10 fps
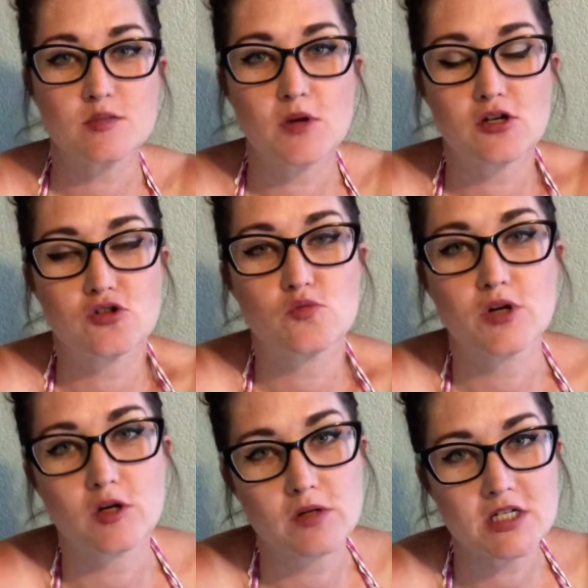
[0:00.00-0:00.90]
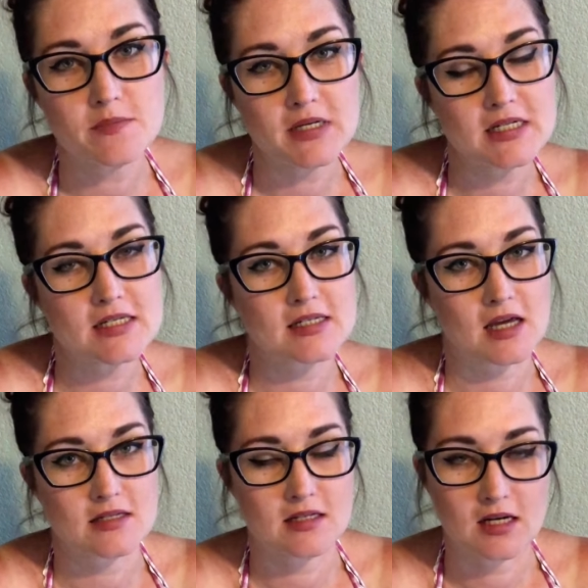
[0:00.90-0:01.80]
module, we're going to be
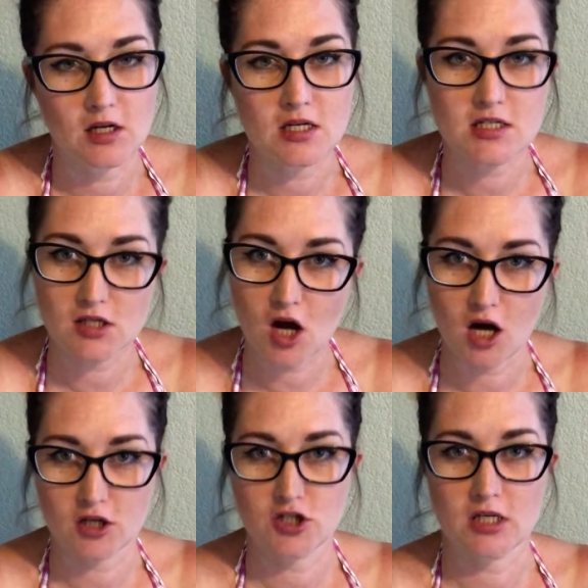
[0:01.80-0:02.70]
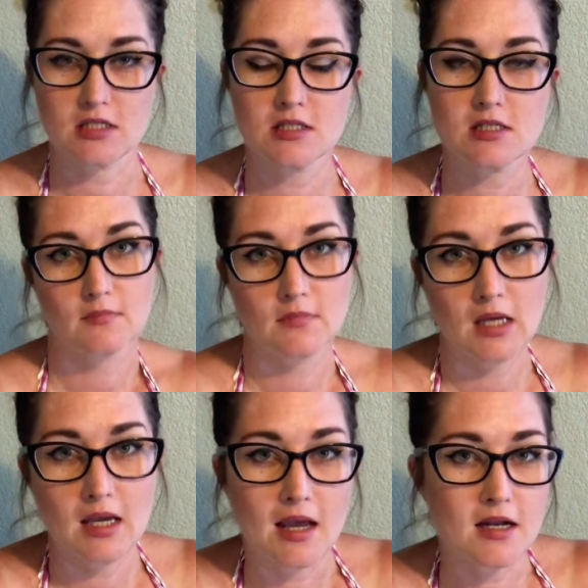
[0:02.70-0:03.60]
discussing decoctions.
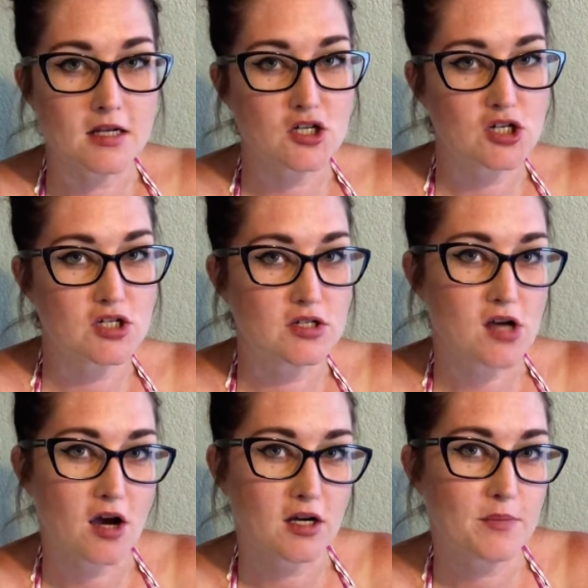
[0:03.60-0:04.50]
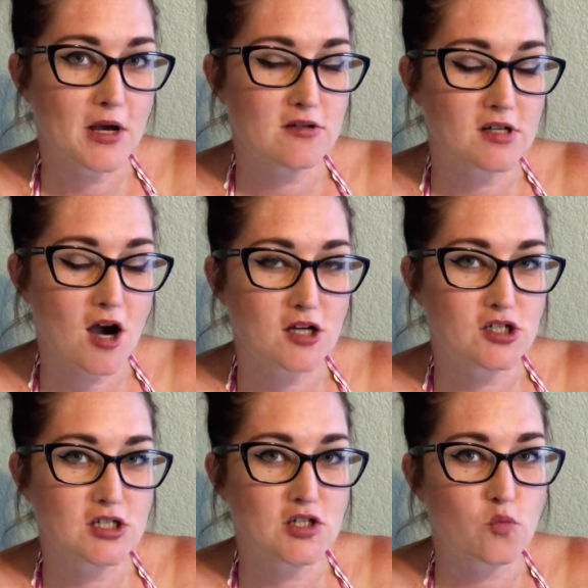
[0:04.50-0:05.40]
In addition to talking about
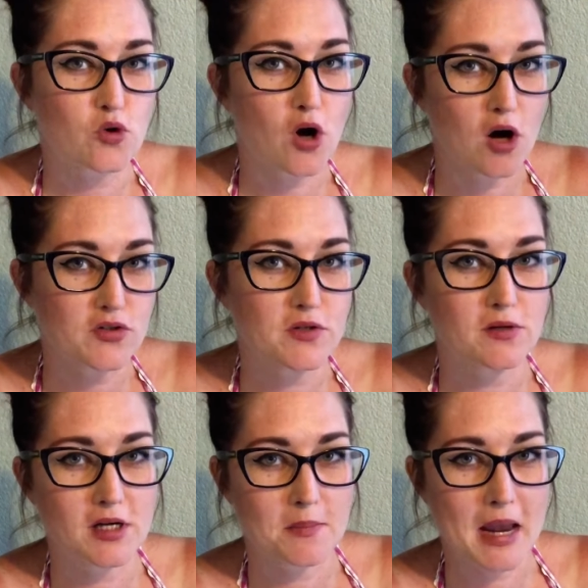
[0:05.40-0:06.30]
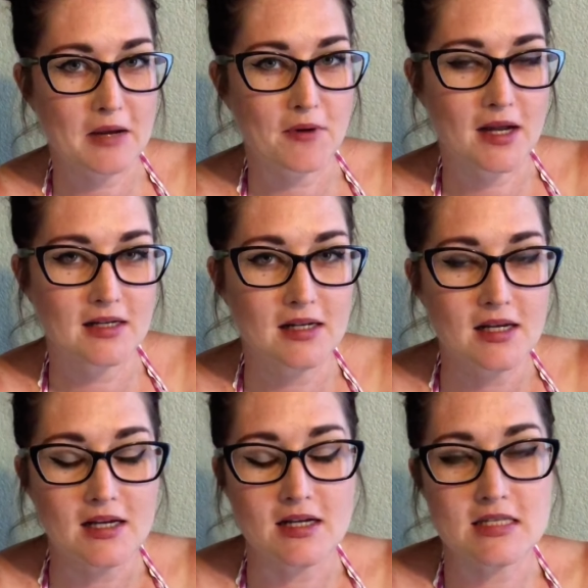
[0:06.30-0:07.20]
decoctions, we're also going to make one.
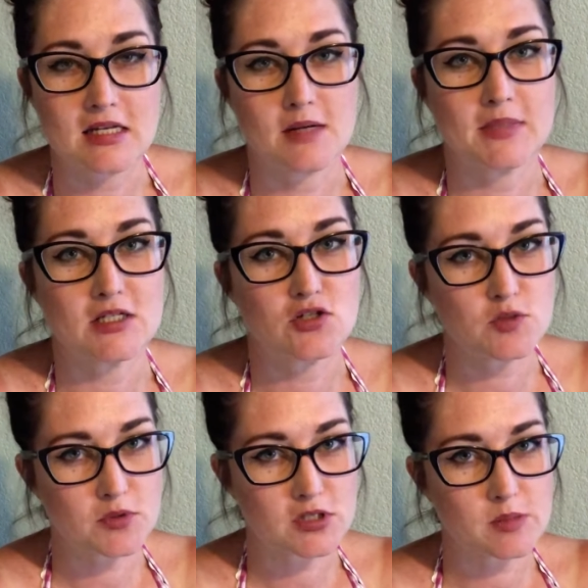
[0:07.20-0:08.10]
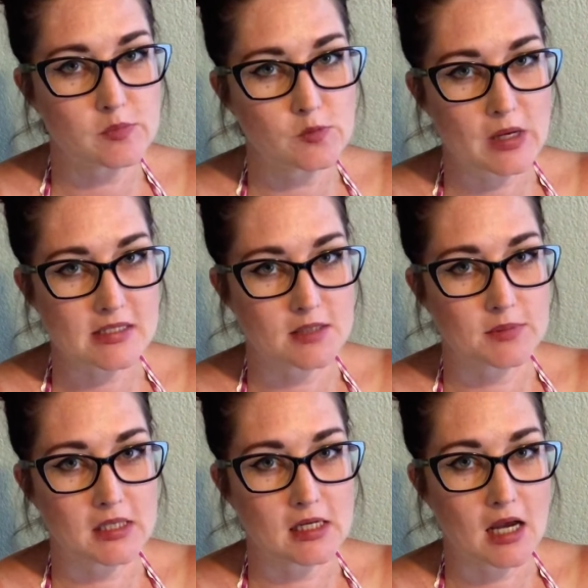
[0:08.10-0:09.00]
It's going to be a super simple
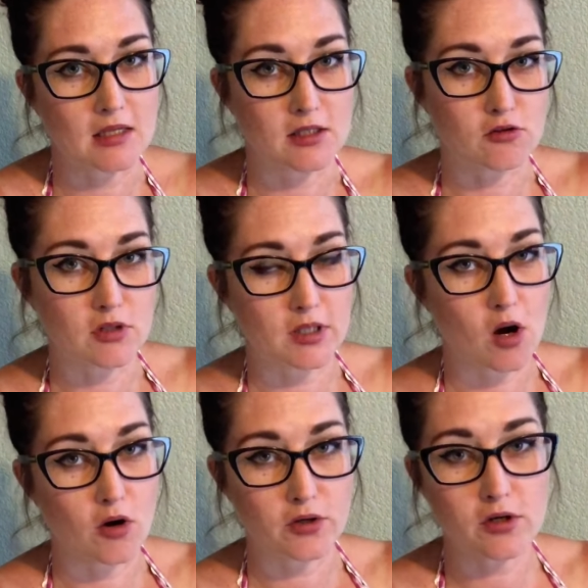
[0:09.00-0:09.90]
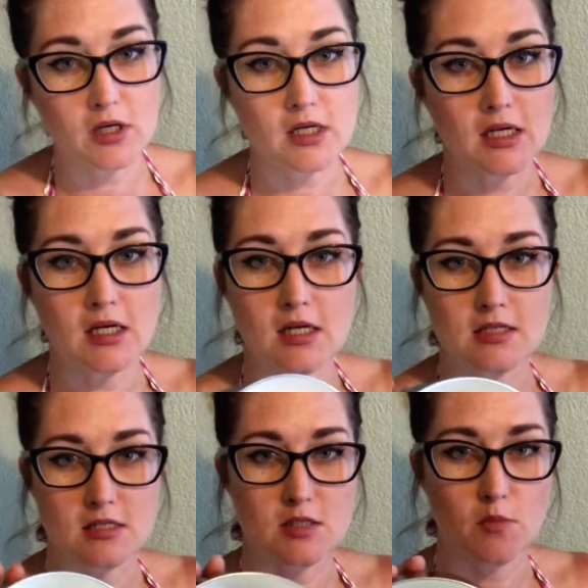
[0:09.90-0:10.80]
recipe. Literally, all you're going to need is
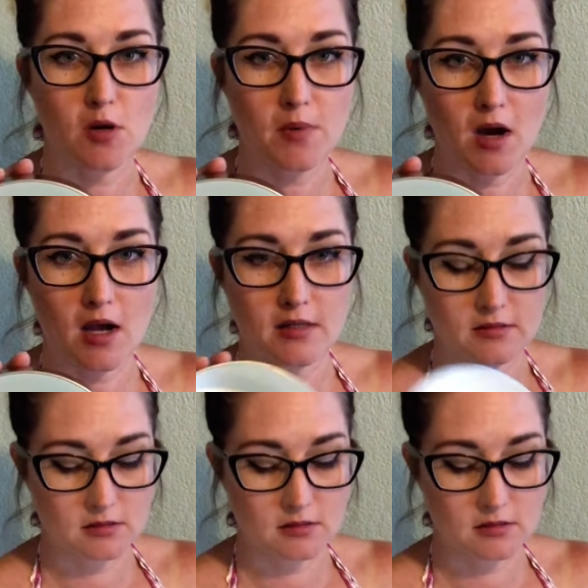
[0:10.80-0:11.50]
a small pot,